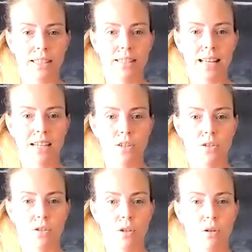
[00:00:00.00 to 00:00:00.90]
This hand is
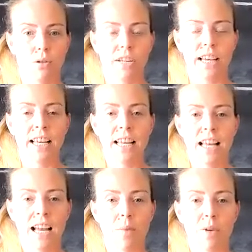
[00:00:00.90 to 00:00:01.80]
just holding,
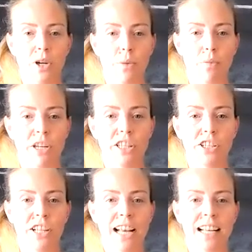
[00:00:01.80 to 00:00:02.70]
and we're going to bring the
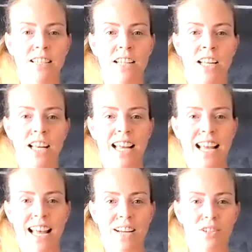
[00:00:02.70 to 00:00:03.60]
other hand
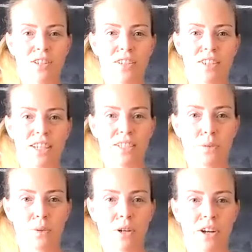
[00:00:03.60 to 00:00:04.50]
out to the side.
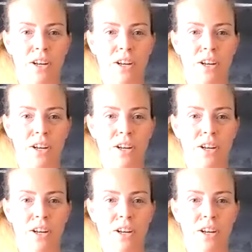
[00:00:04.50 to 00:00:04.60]
1.